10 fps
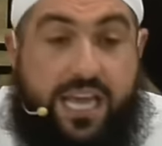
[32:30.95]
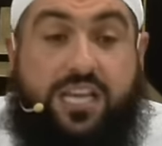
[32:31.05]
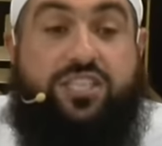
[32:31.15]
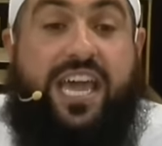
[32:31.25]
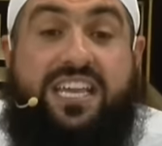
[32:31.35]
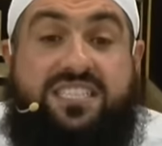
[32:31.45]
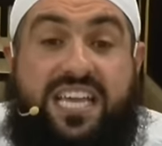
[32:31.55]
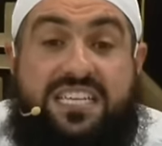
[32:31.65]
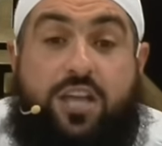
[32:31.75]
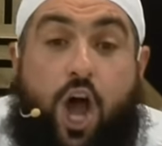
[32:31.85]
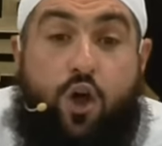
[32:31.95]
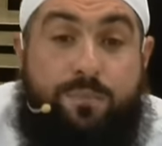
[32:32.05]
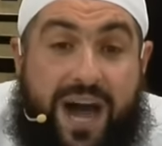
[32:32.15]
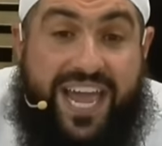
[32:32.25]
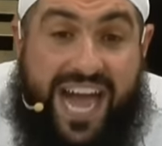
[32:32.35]
So he says, Oh,
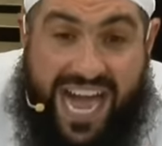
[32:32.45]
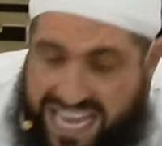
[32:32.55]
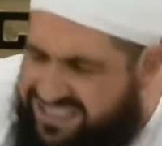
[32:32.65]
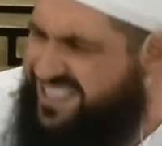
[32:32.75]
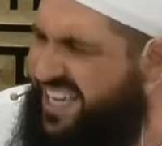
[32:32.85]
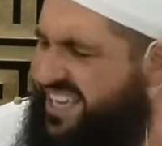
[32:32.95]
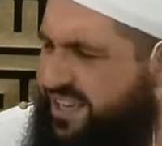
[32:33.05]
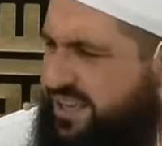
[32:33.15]
my auntie,